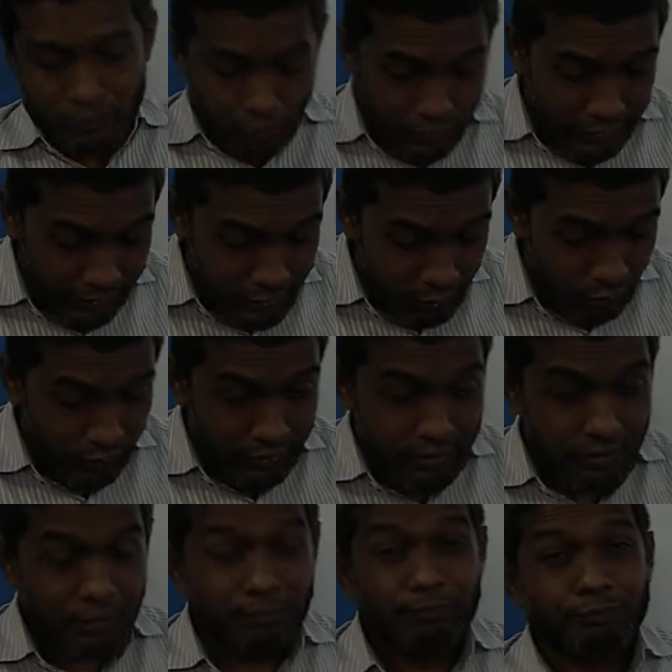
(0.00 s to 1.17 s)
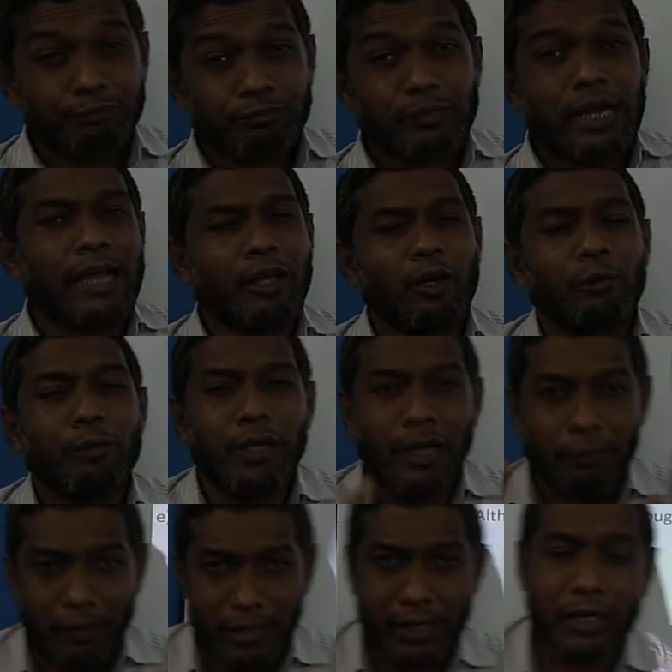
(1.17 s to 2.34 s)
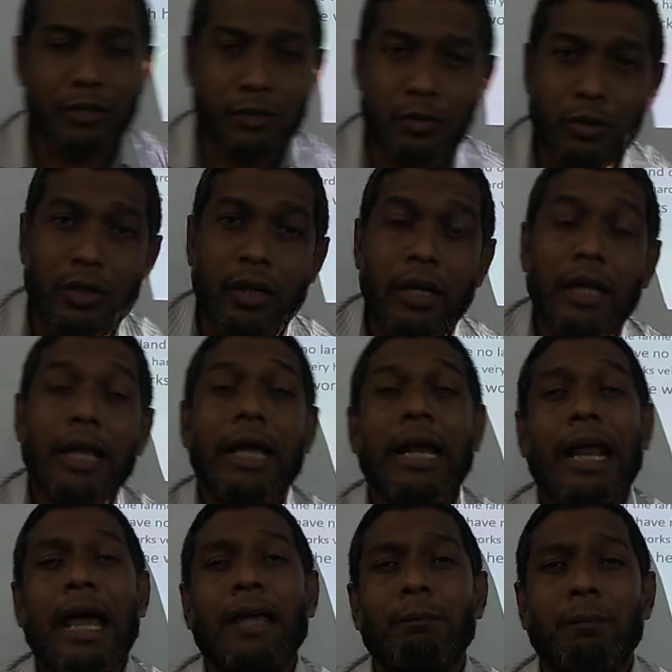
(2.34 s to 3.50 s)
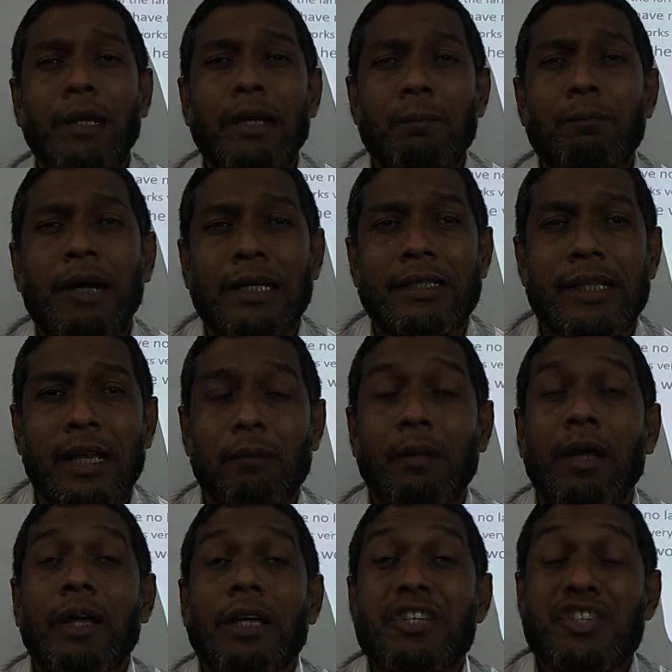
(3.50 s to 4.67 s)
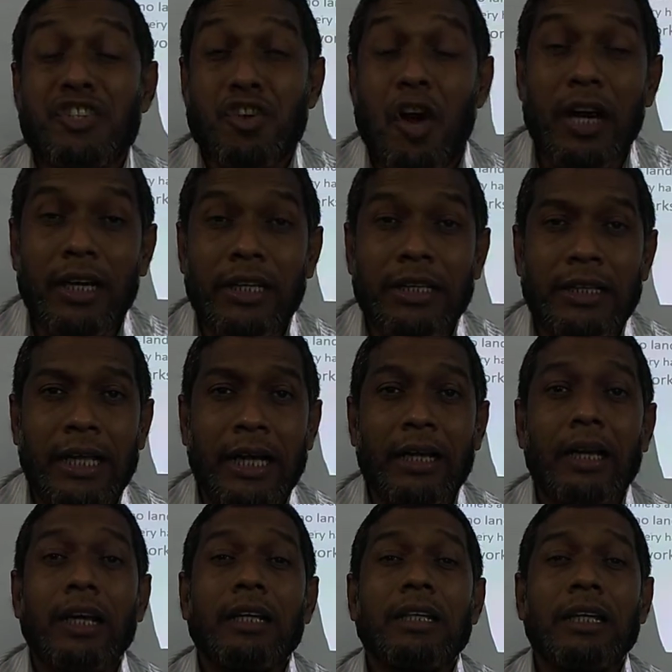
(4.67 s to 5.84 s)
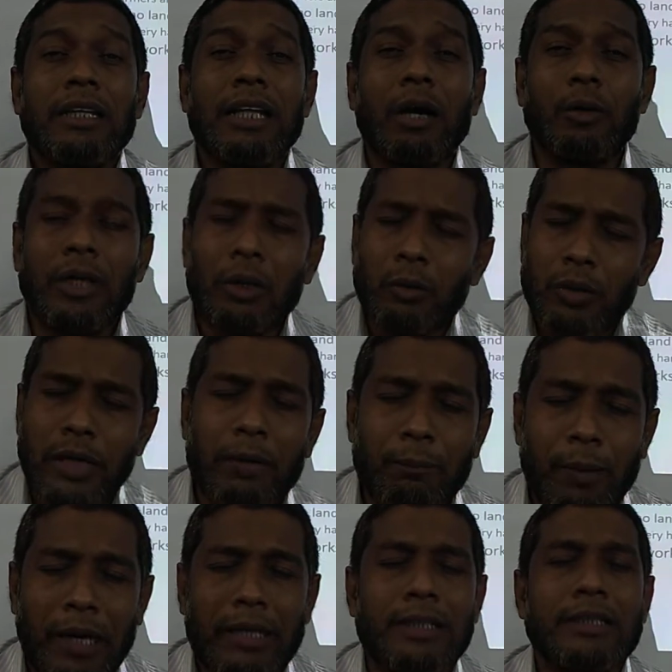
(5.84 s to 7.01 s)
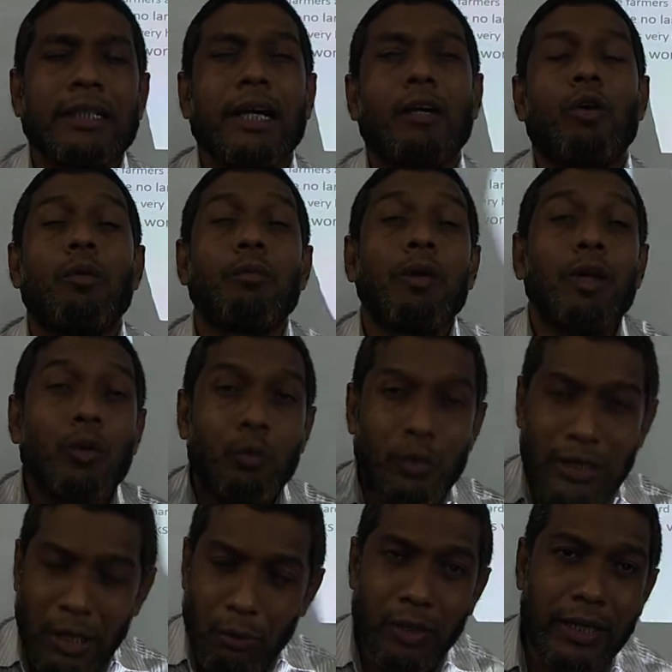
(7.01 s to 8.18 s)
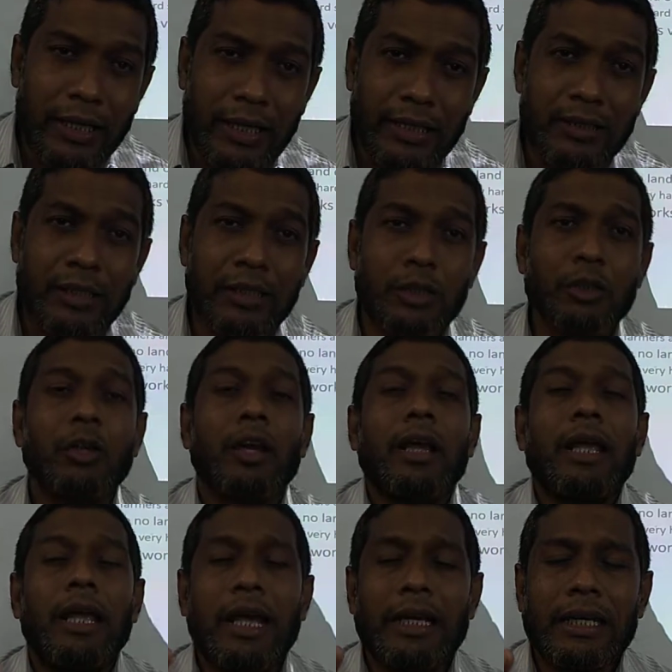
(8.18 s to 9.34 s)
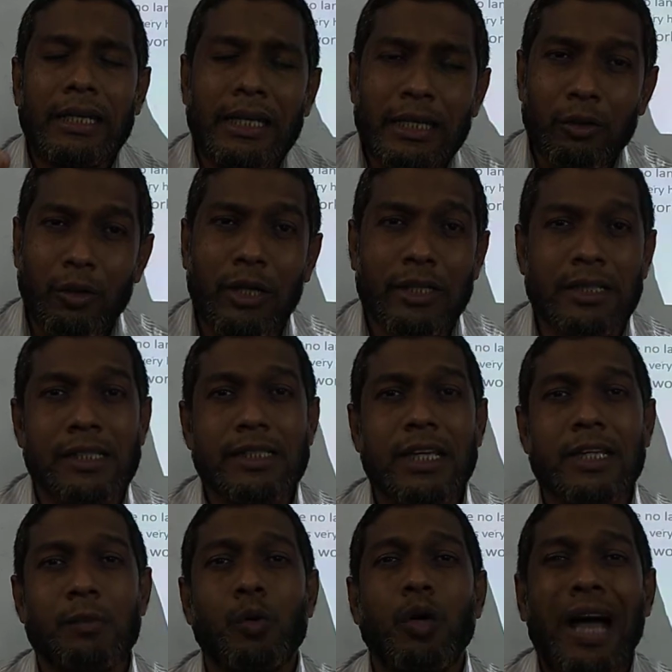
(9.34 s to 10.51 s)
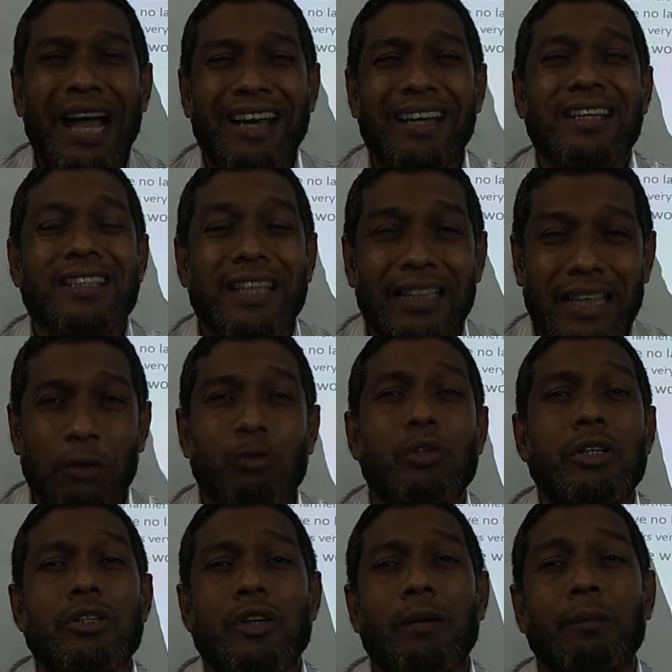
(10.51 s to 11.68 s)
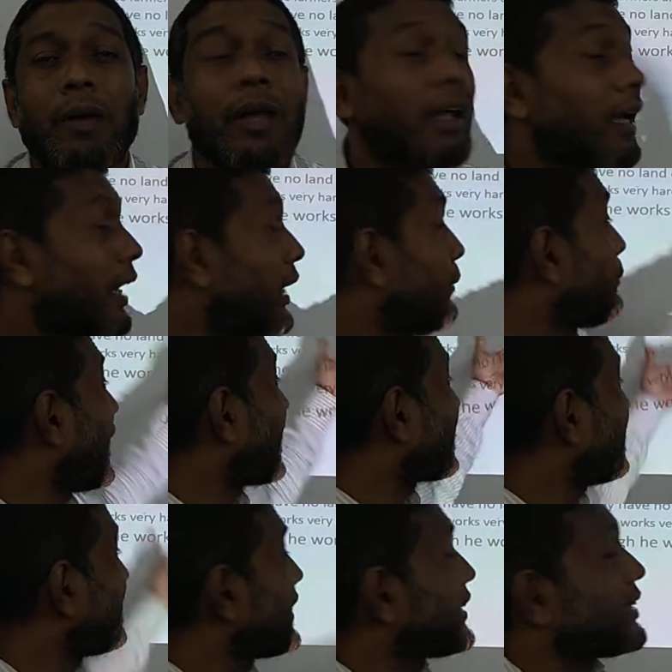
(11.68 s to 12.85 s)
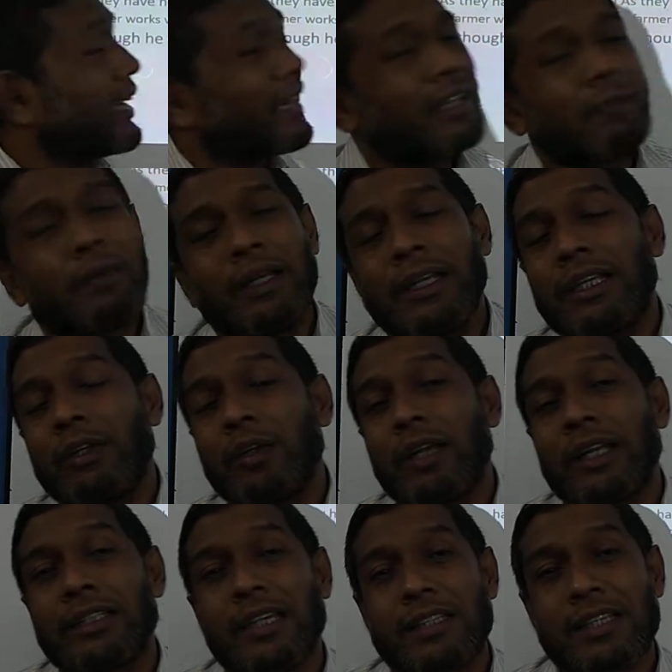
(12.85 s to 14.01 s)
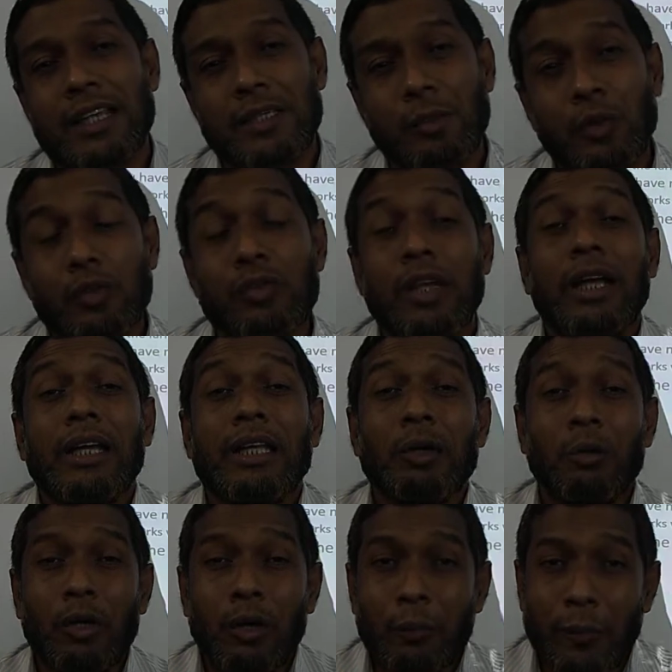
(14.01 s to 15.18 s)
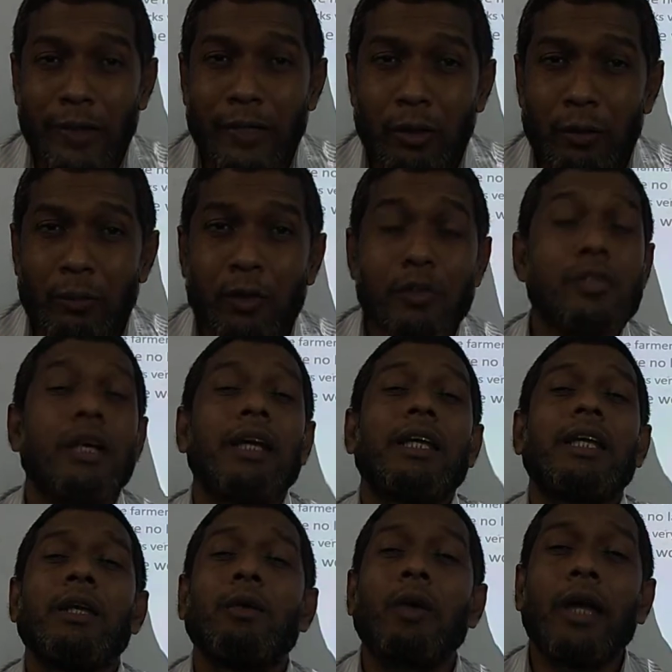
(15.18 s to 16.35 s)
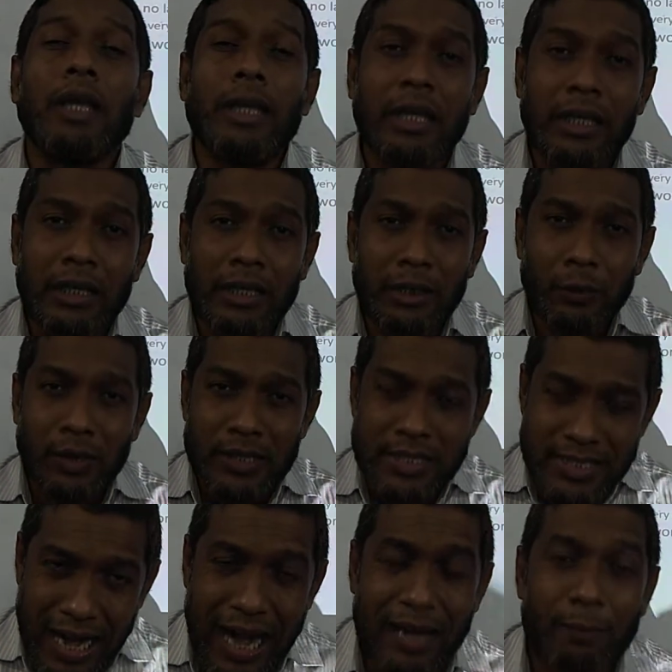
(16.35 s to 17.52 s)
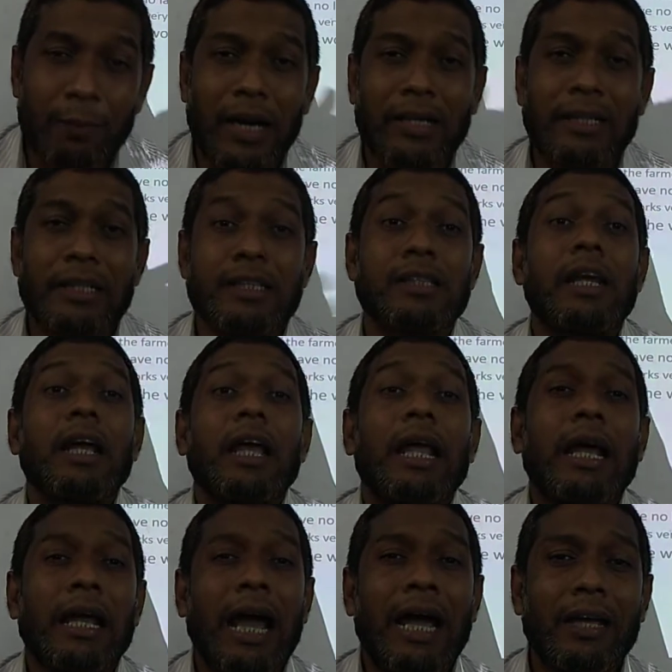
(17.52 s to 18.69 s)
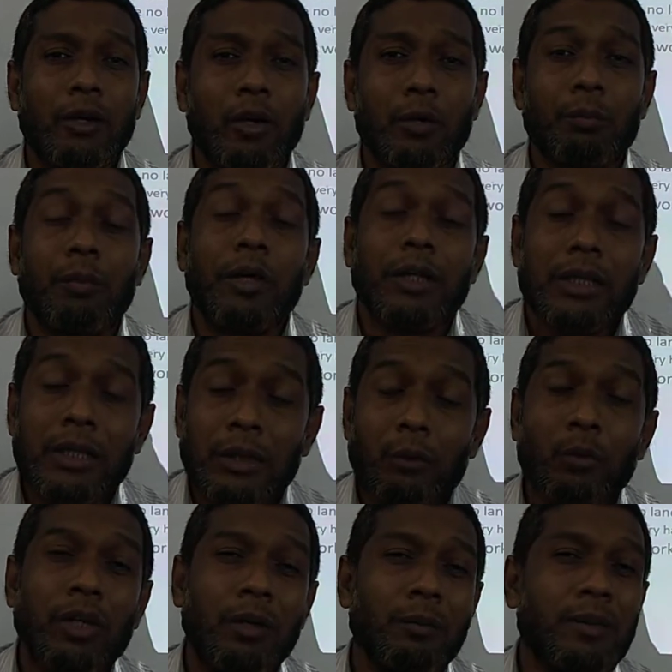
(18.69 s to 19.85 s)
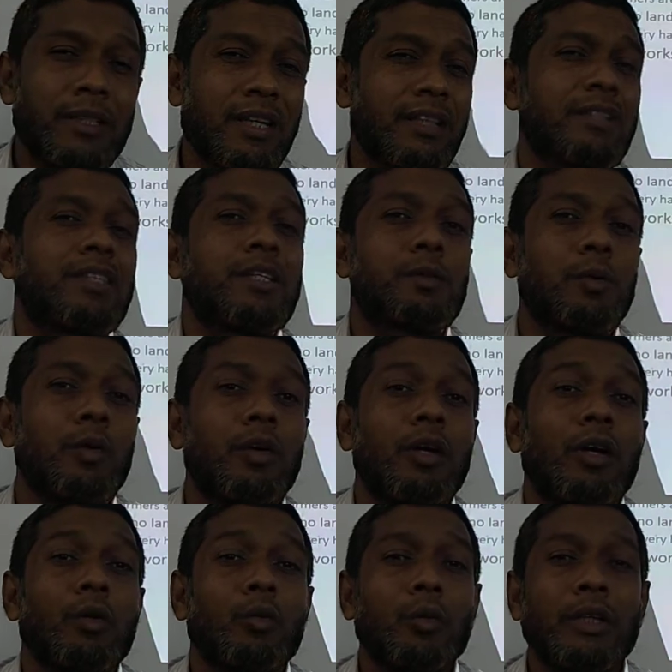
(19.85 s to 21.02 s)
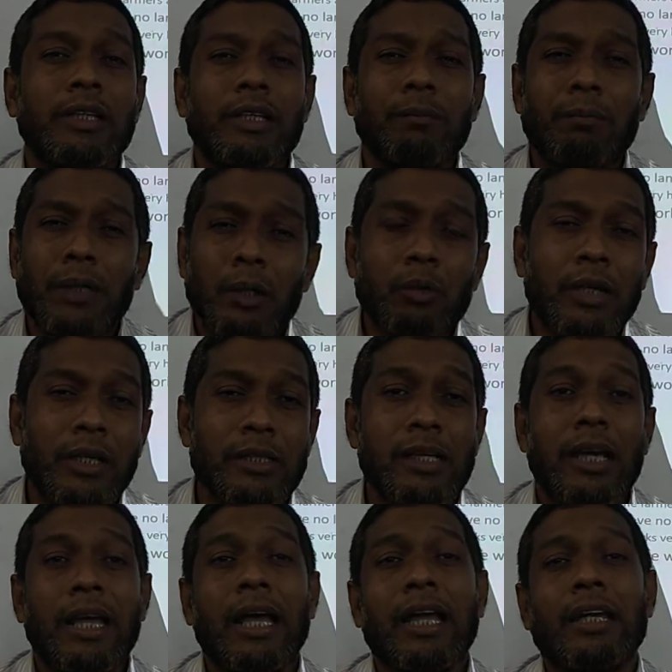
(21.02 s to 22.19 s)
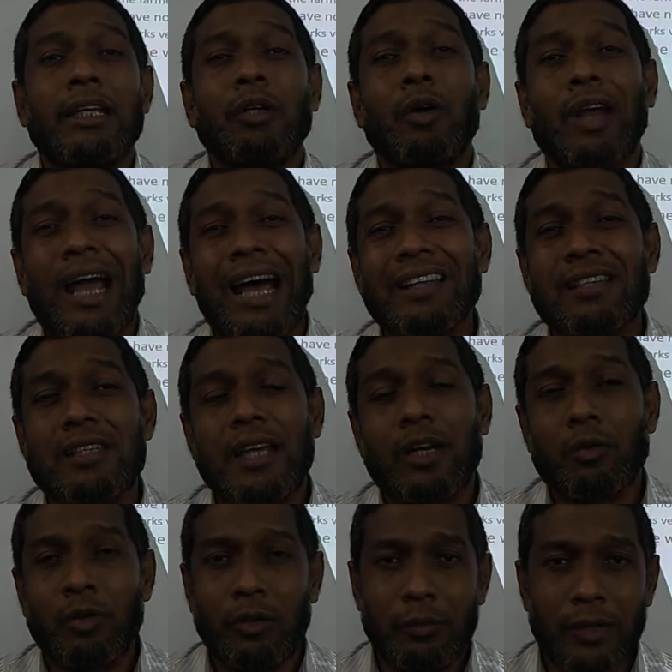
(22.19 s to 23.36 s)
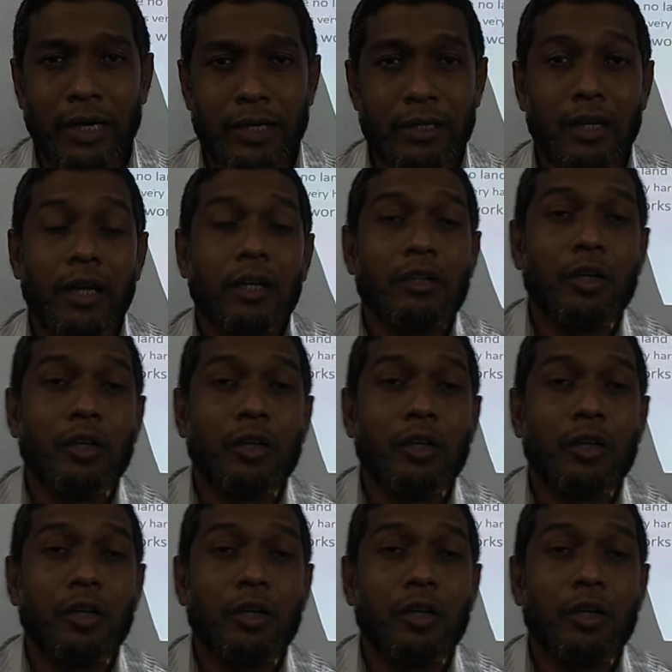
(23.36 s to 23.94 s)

So dear students, I hope you have understood, and I believe myself strongly that now you can practice at home without any hesitation, and in your exercise book hundreds and thousands of practices are given in your exercise books. You will open your books, you will start practice, and I hope you will be successful within few days and your answer will be right.